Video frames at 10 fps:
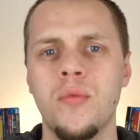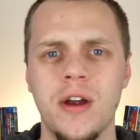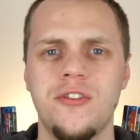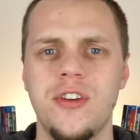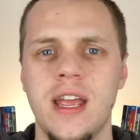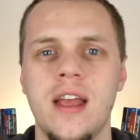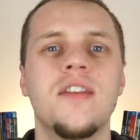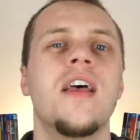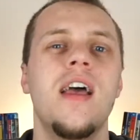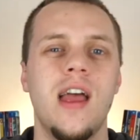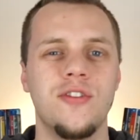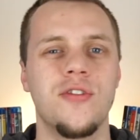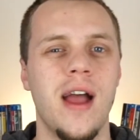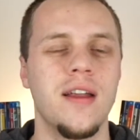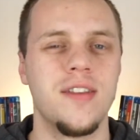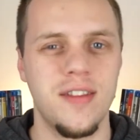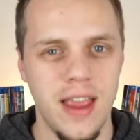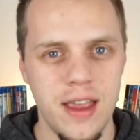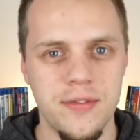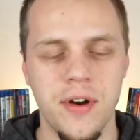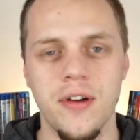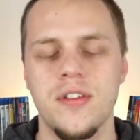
where she is, and try and save her.